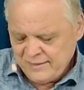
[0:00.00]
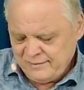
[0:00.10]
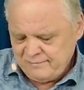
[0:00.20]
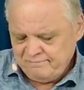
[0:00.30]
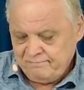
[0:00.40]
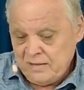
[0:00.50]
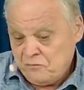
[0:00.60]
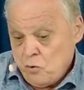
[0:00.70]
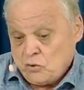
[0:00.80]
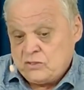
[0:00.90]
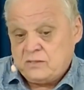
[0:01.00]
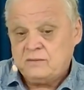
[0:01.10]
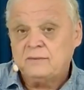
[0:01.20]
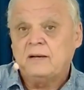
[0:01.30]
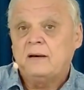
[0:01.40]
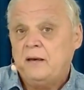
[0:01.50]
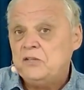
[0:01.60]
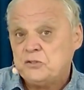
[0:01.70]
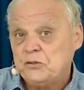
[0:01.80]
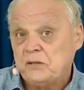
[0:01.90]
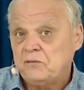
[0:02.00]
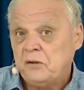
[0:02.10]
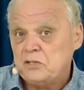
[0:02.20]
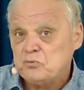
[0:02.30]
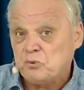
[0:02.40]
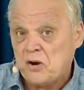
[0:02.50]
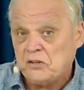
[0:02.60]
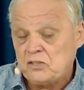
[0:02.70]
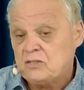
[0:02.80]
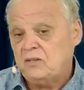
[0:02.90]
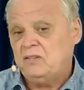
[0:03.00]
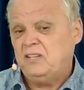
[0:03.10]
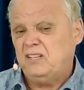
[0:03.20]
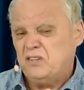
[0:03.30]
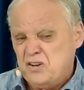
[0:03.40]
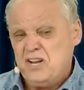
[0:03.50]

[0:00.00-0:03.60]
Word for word: And of course, the hatred of his brothers and their